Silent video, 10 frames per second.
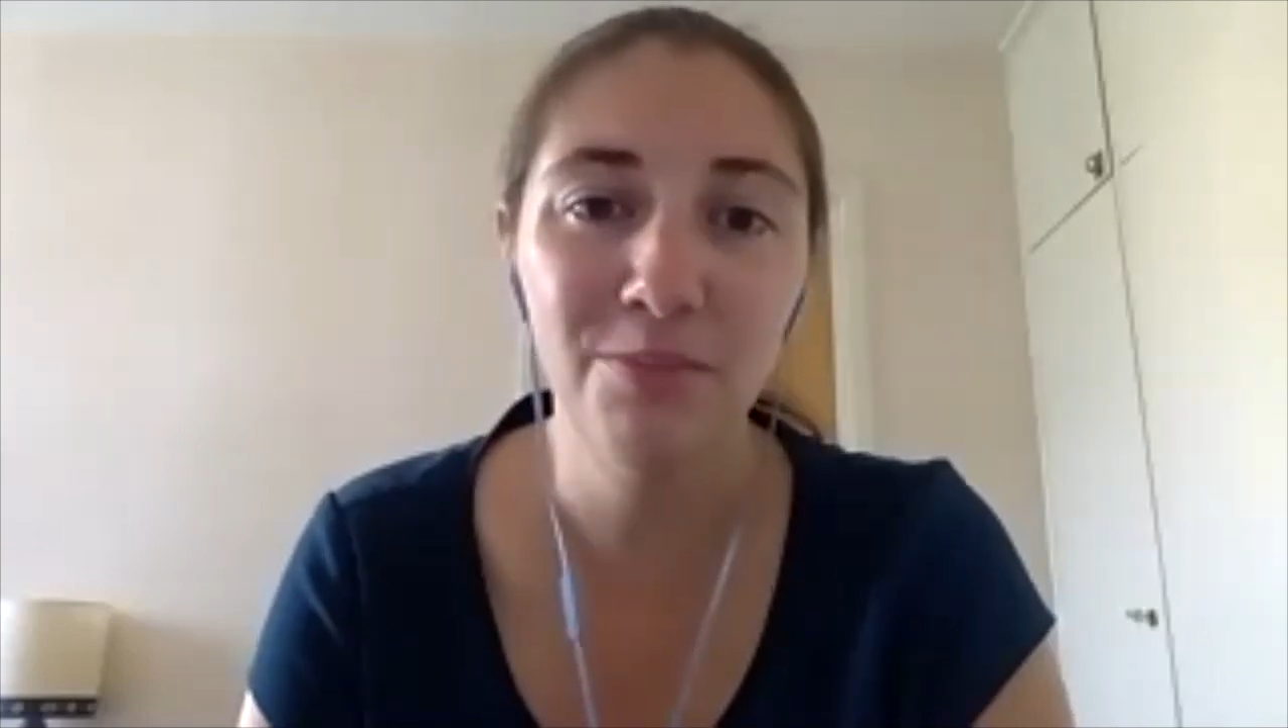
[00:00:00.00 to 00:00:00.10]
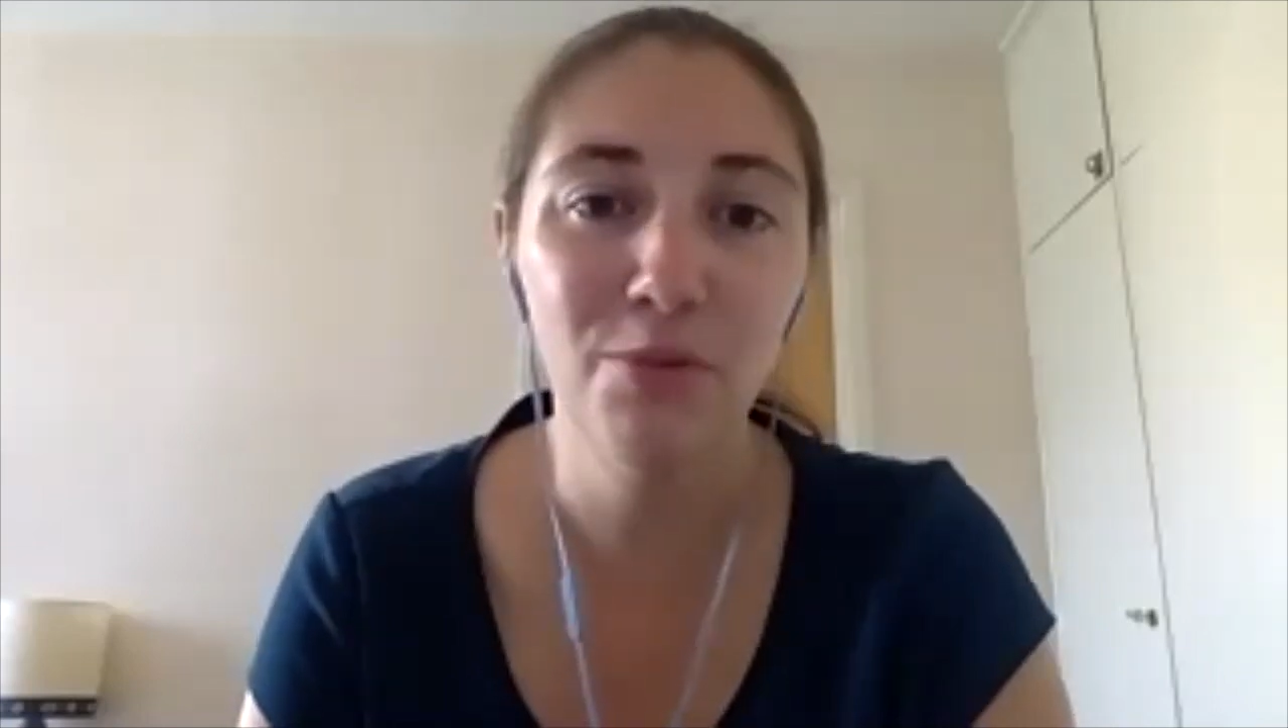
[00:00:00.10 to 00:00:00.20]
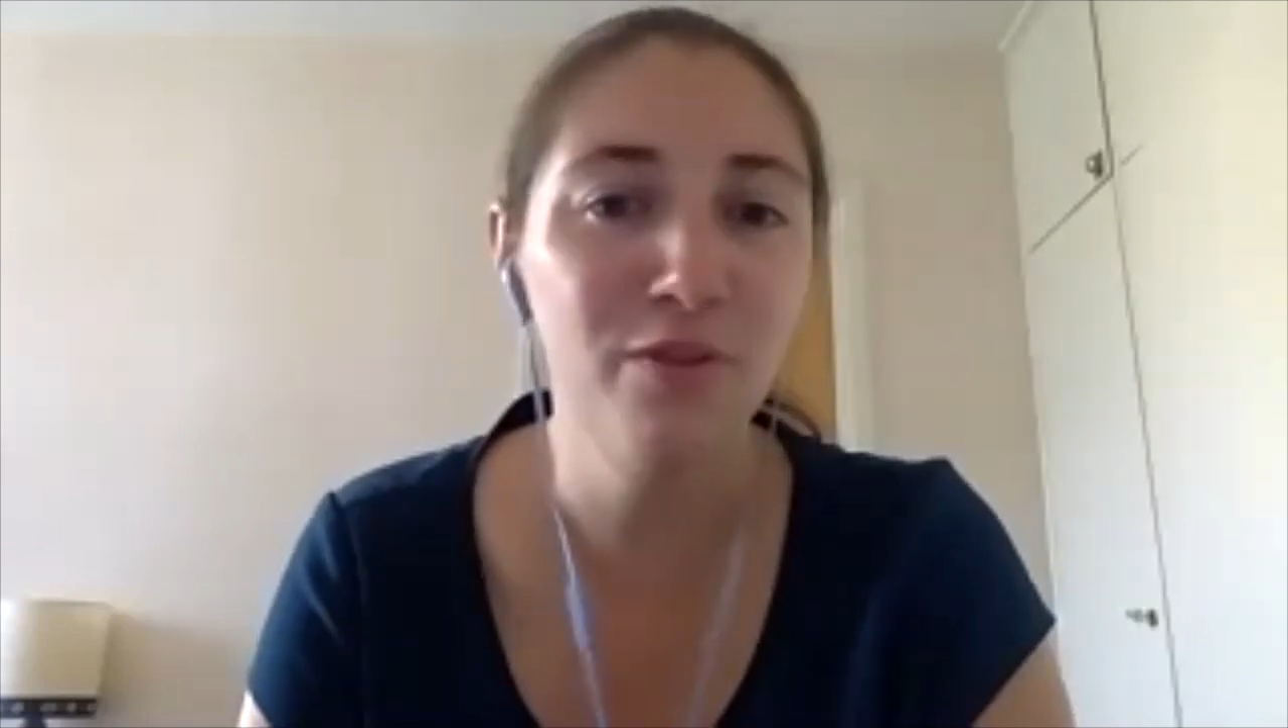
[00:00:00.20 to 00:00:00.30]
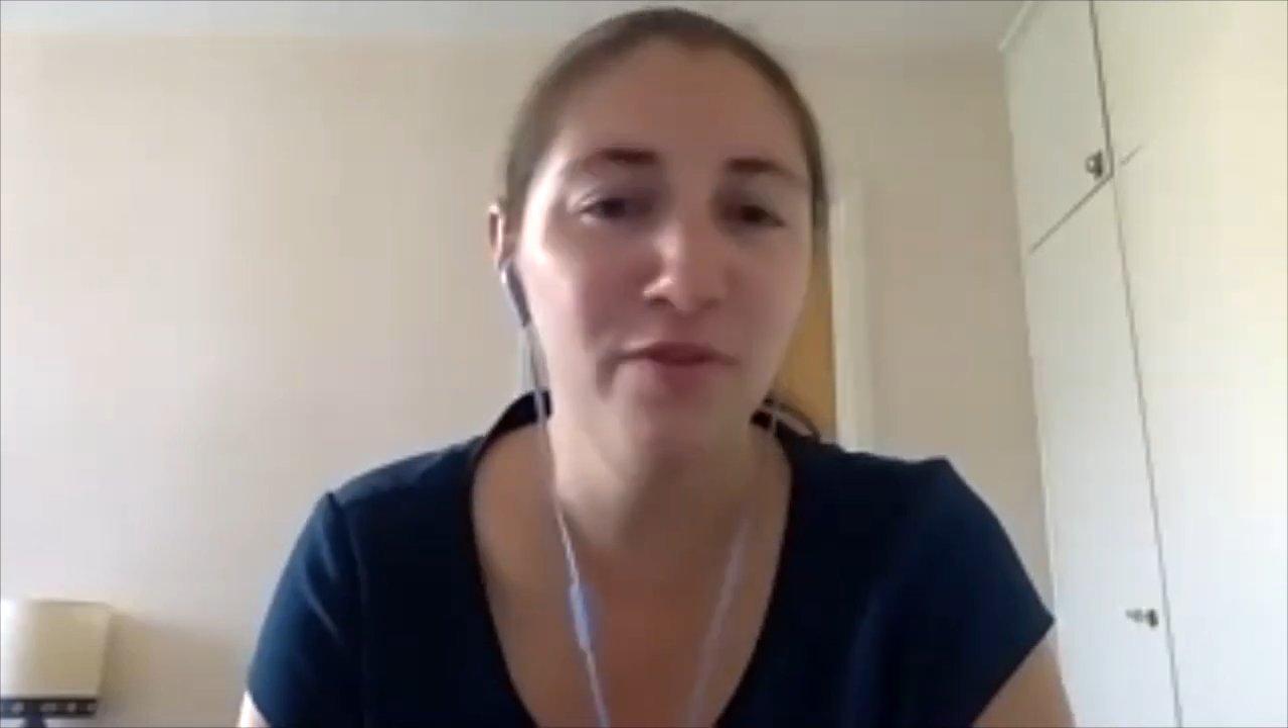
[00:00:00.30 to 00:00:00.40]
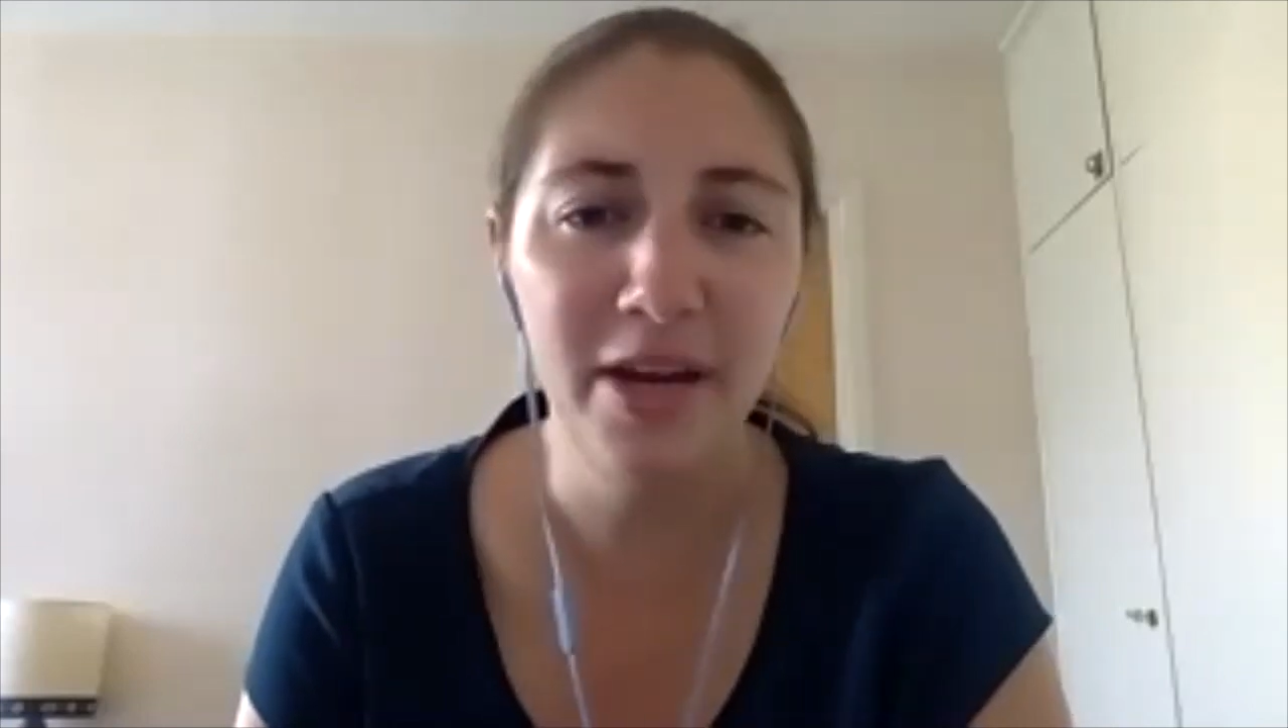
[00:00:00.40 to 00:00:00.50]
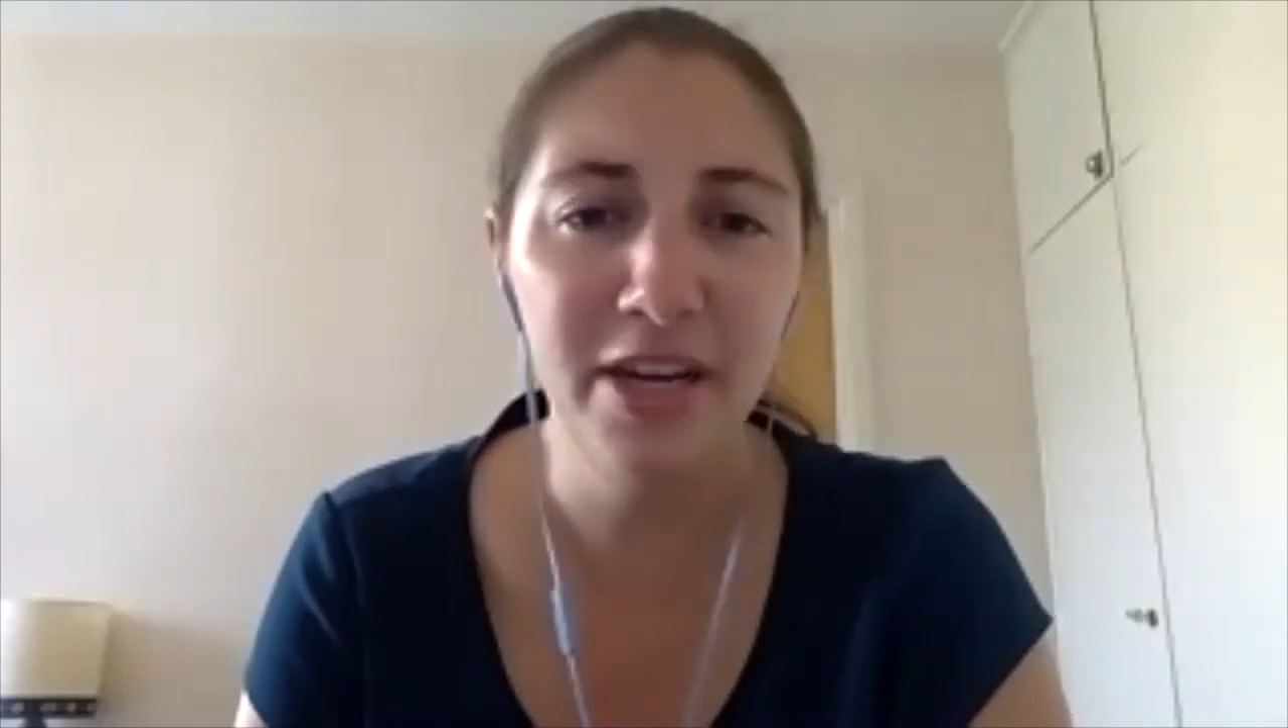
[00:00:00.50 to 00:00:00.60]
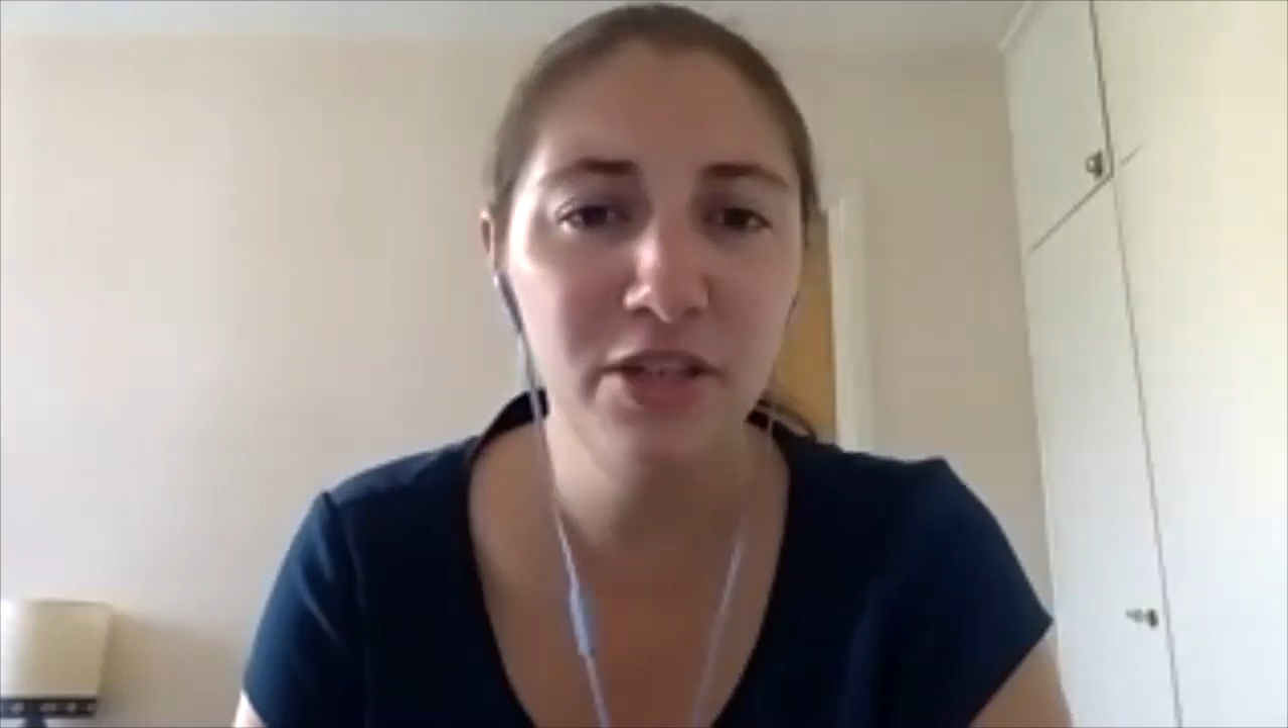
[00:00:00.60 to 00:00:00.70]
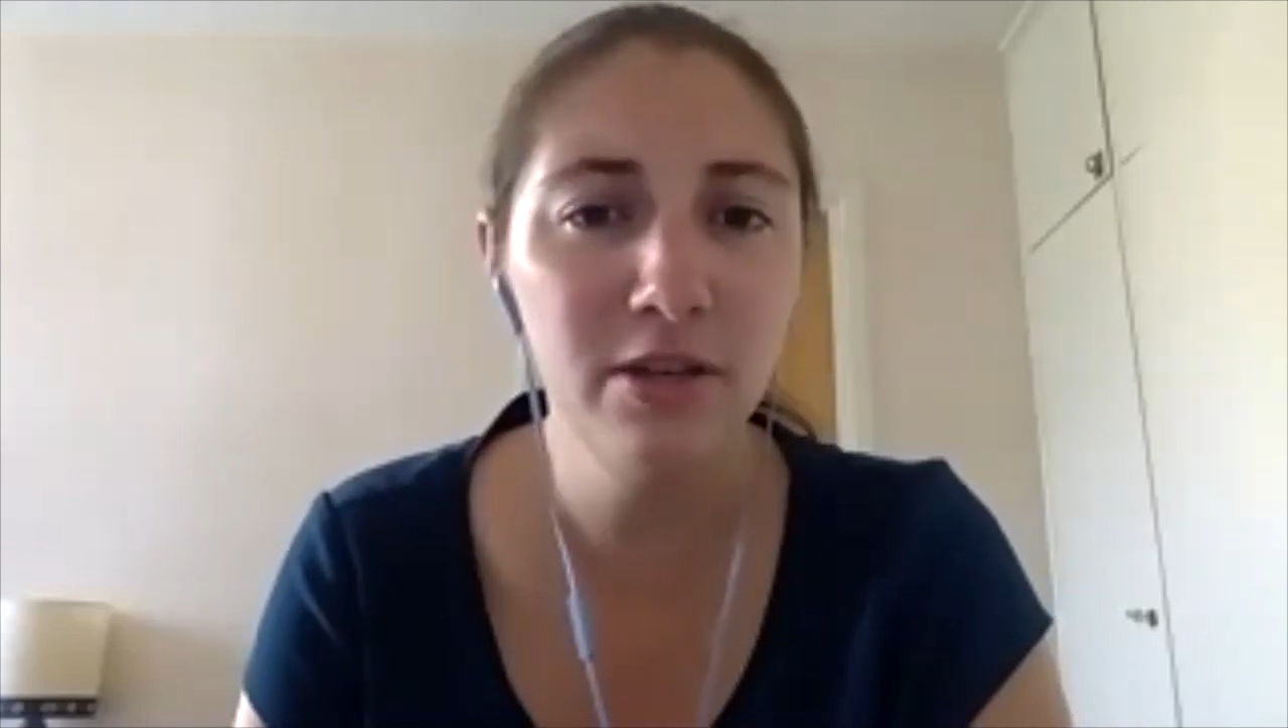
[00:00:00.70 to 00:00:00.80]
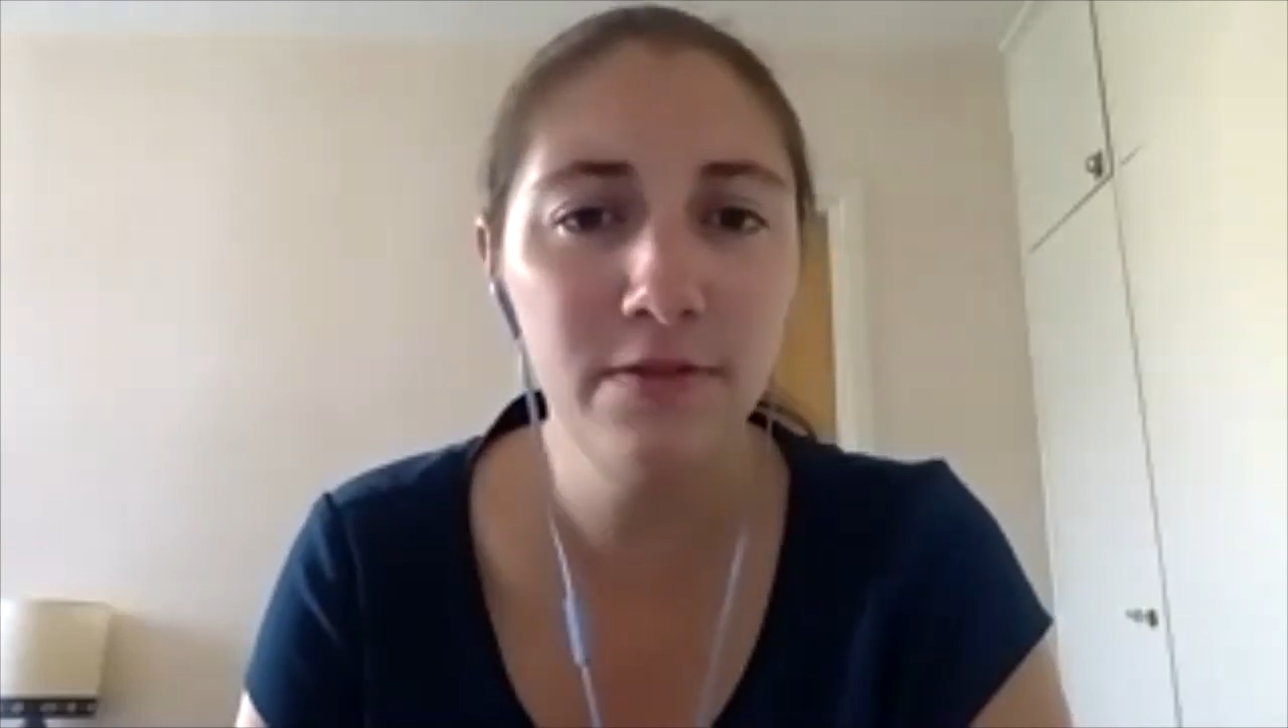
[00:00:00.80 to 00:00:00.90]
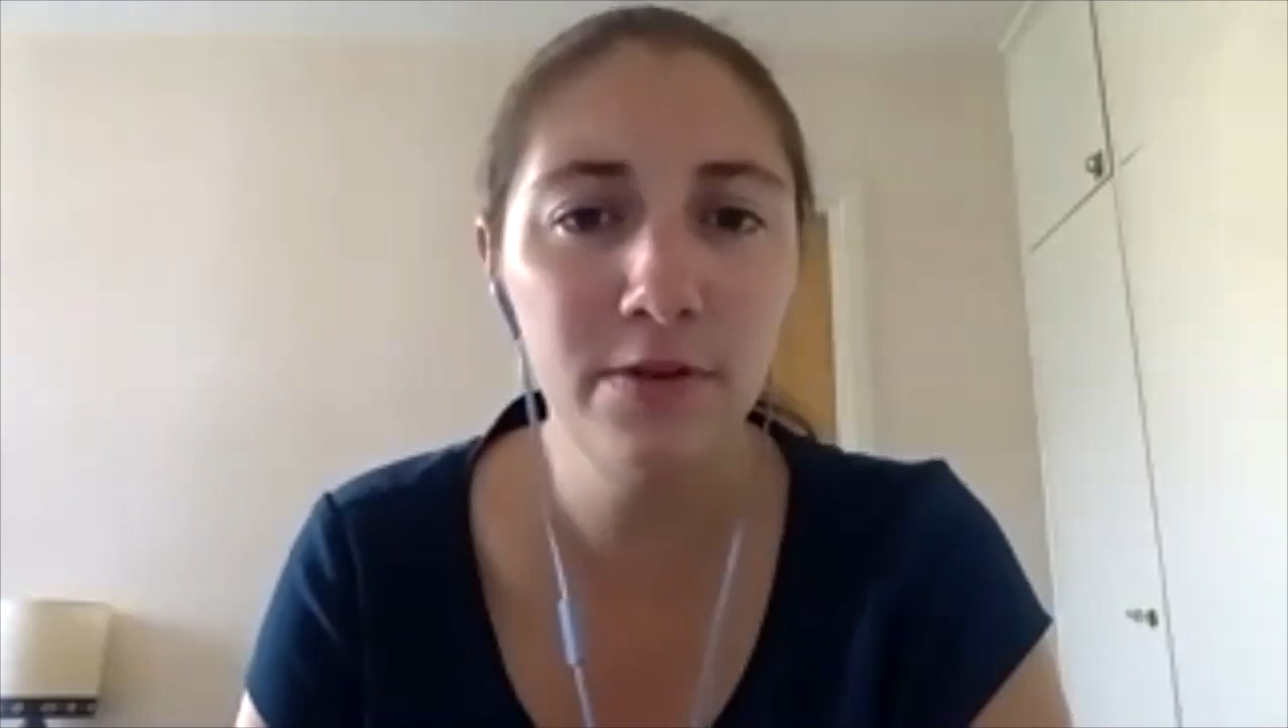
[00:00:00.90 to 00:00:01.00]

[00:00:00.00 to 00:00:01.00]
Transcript: more information if